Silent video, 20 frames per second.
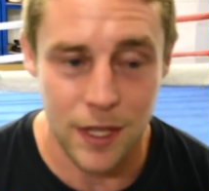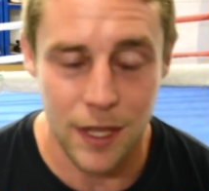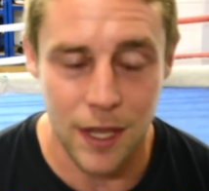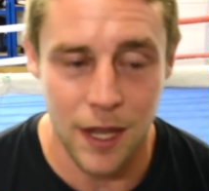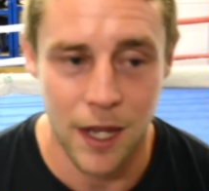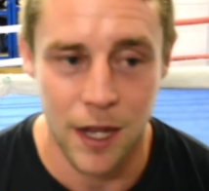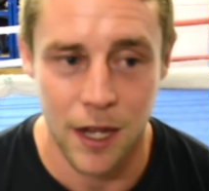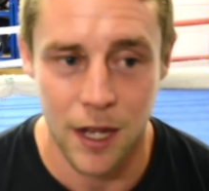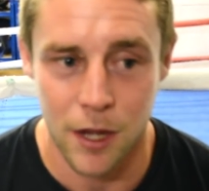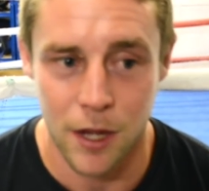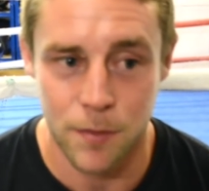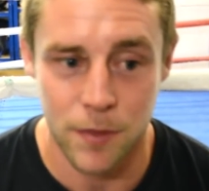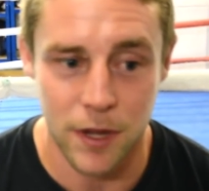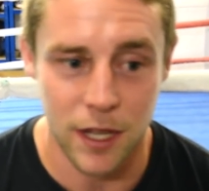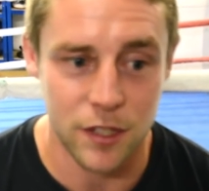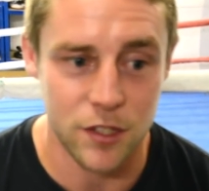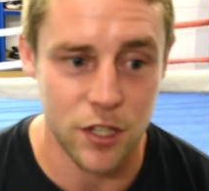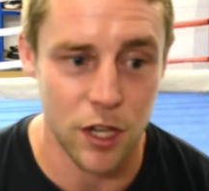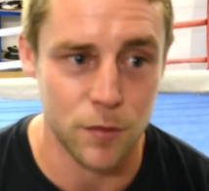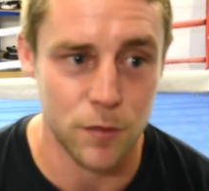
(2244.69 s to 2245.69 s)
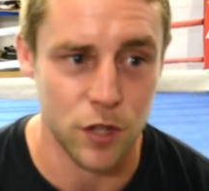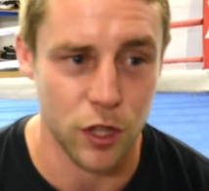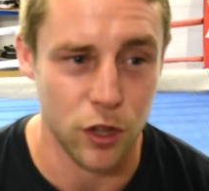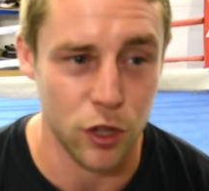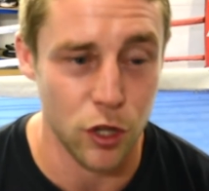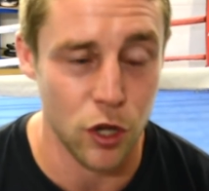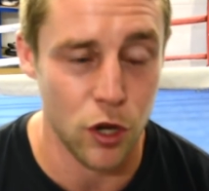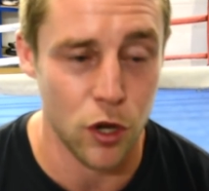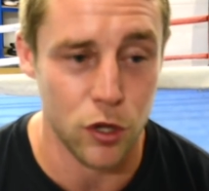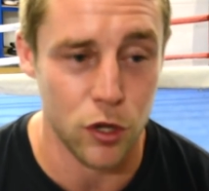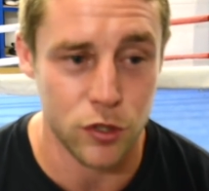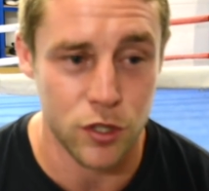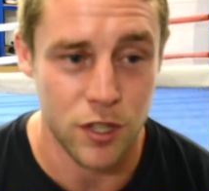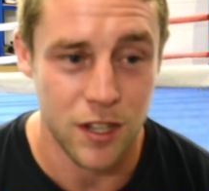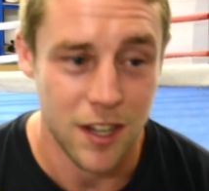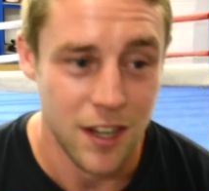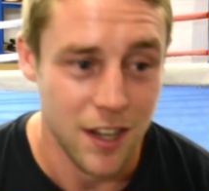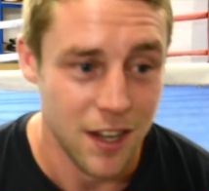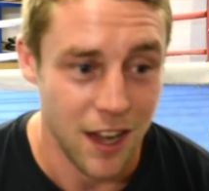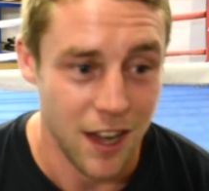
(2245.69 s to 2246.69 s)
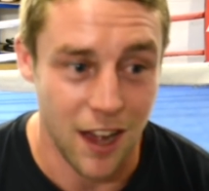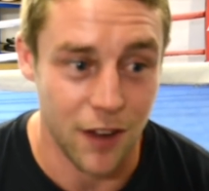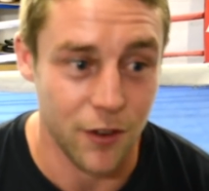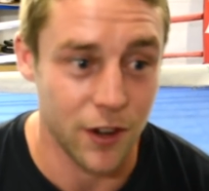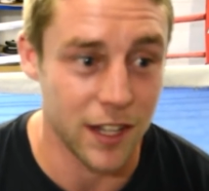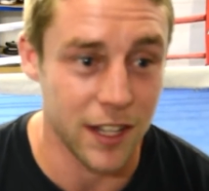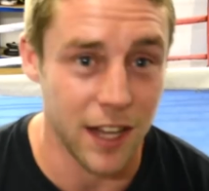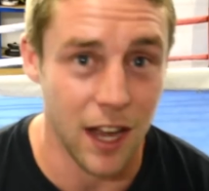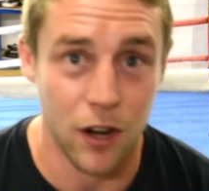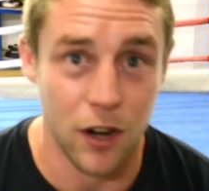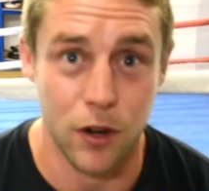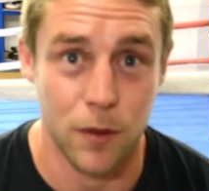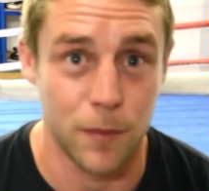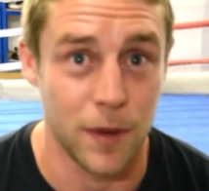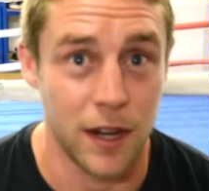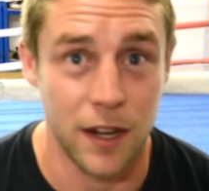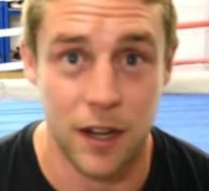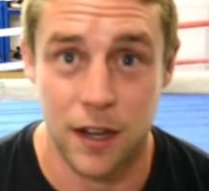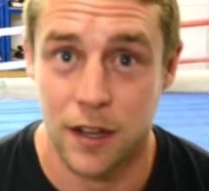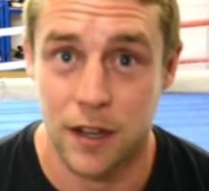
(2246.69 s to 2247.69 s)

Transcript: Um, in terms of lows, I really haven't got many.